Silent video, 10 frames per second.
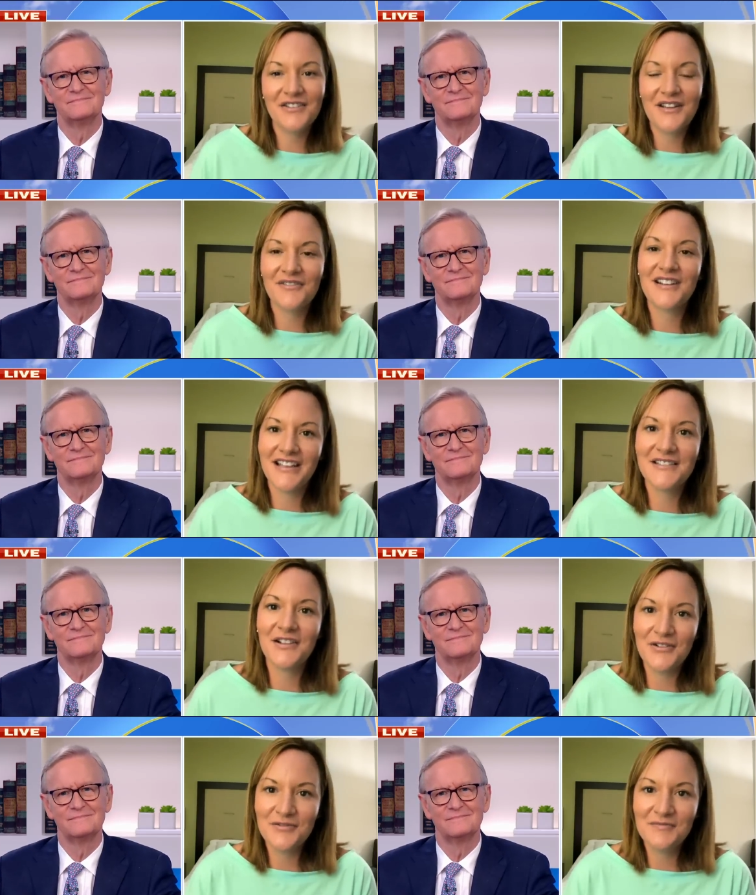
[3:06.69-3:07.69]
Speaker 1: you have a
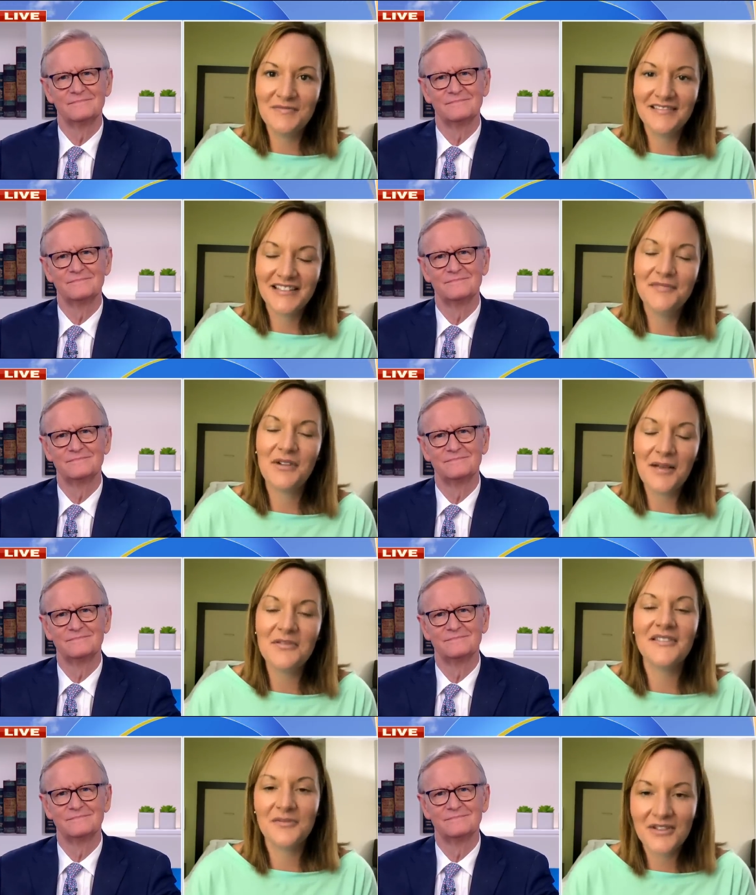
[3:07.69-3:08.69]
nice home, he
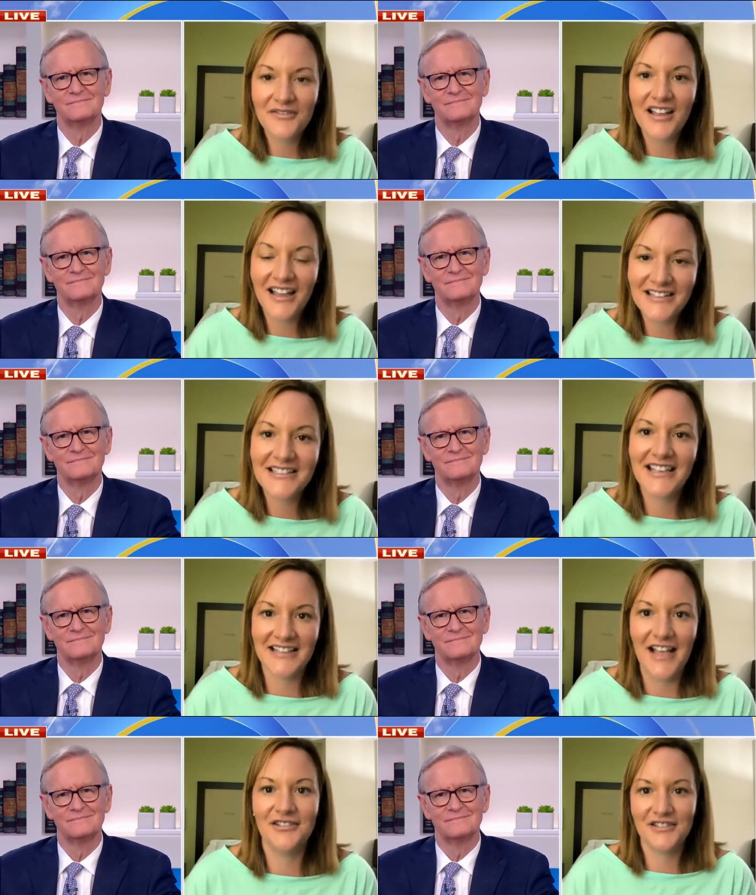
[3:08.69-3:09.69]
probably would have gotten a
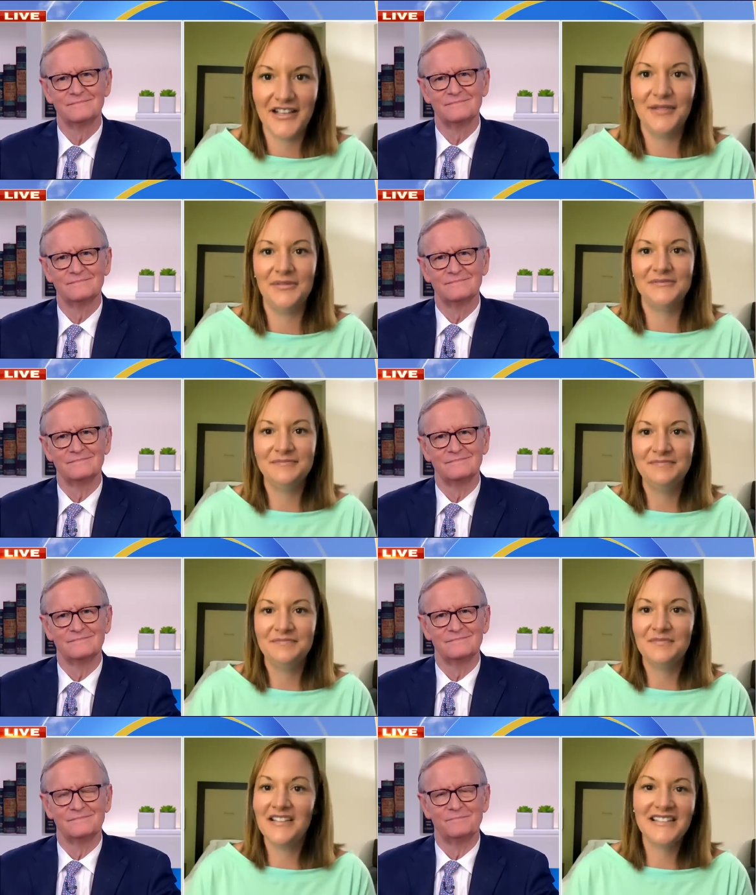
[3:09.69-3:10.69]
$10 tip.
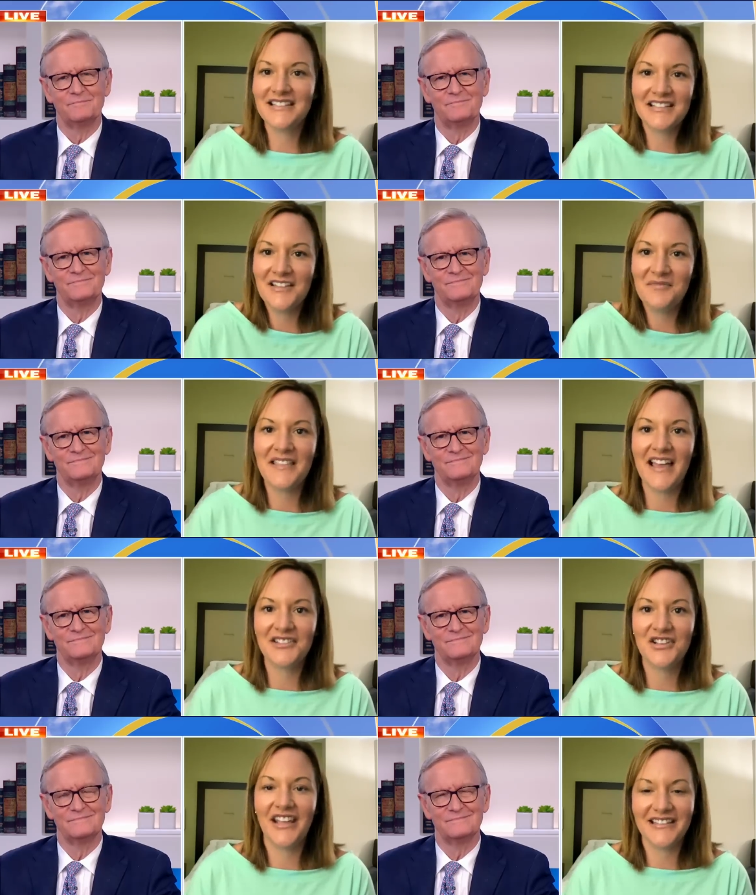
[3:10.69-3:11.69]
But he didn't give me
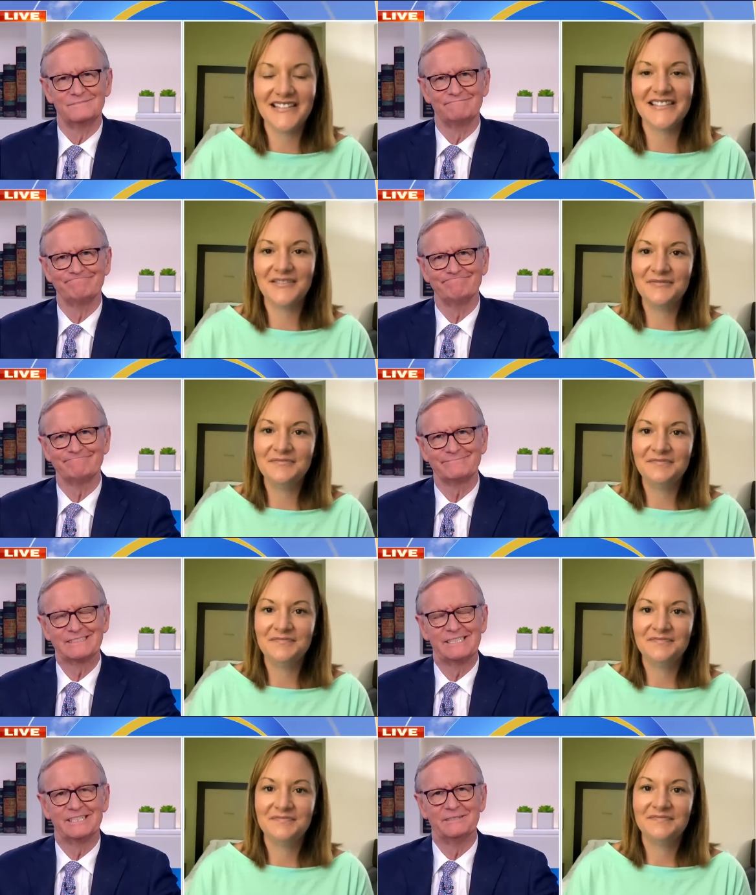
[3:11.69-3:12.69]
that chance.
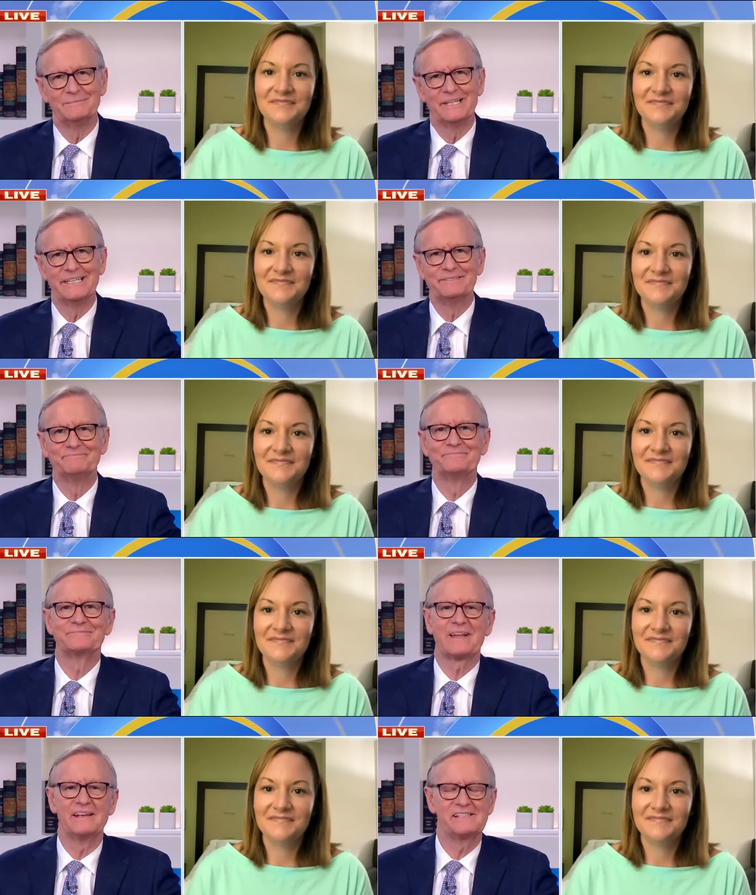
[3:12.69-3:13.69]
Speaker 2: Oh, man.
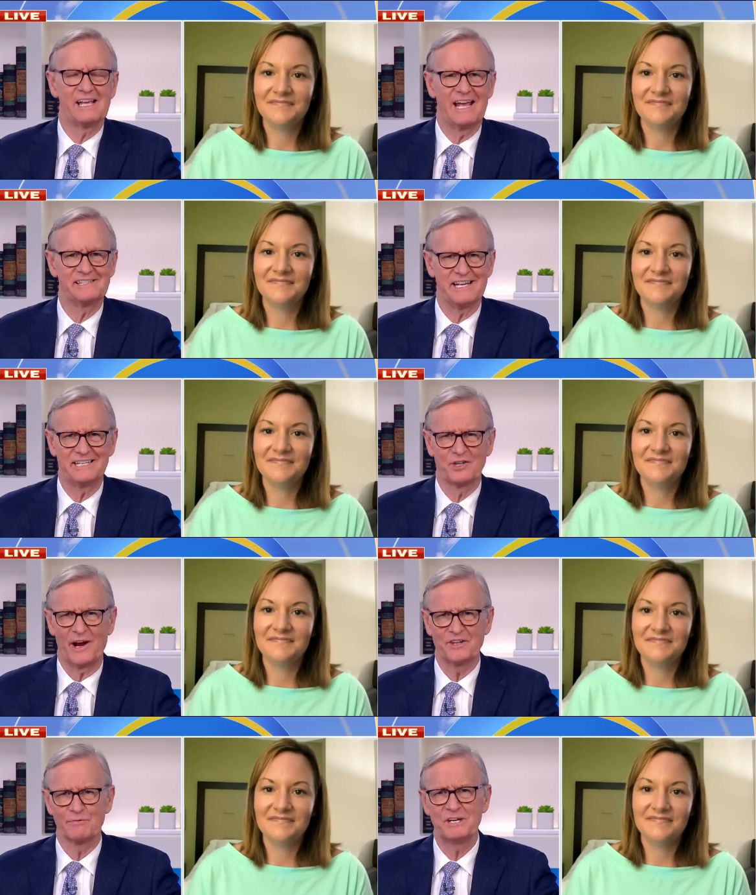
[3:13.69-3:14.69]
Has, has he
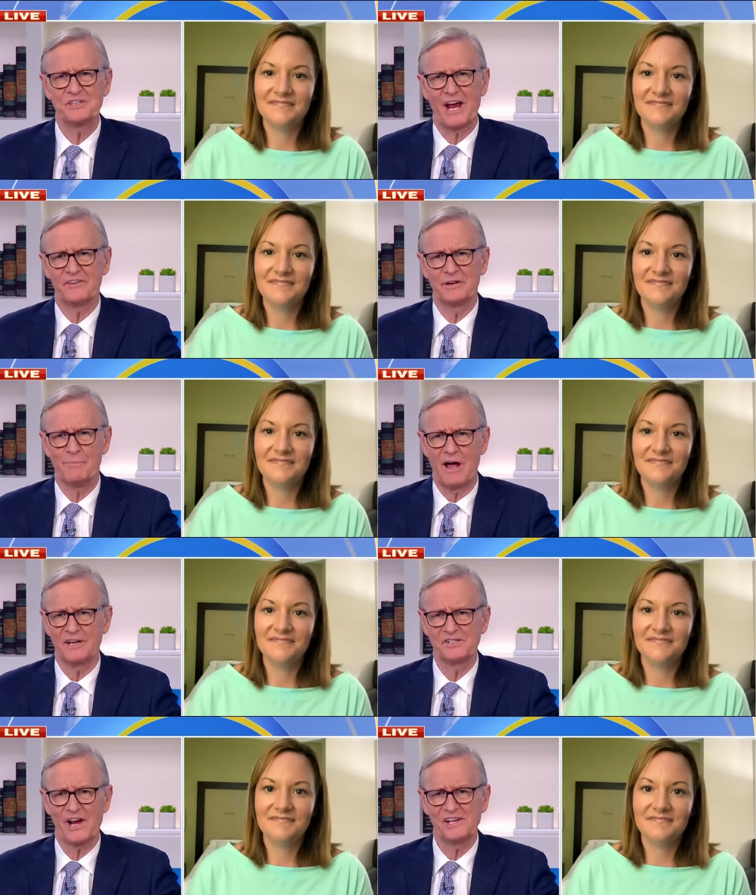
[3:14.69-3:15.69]
tried to reach out and
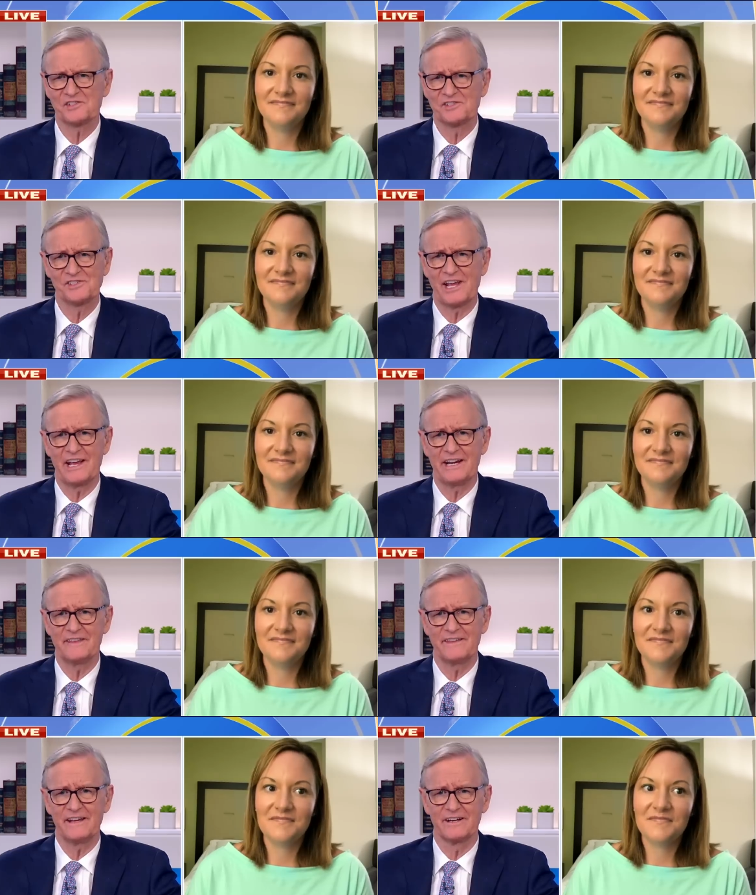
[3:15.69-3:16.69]
apologize or say
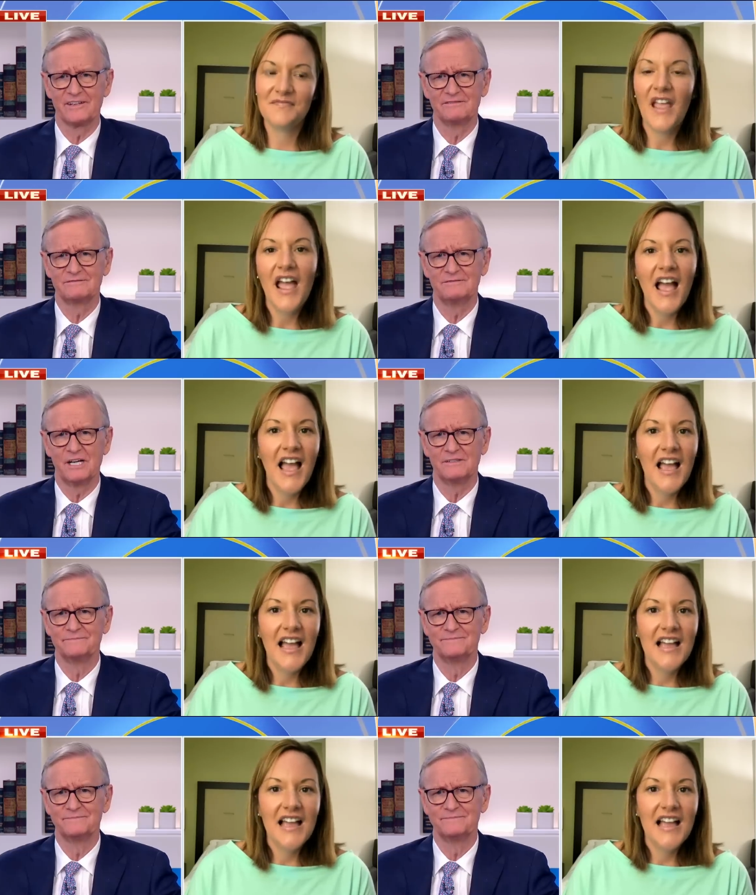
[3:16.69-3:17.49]
anything or no?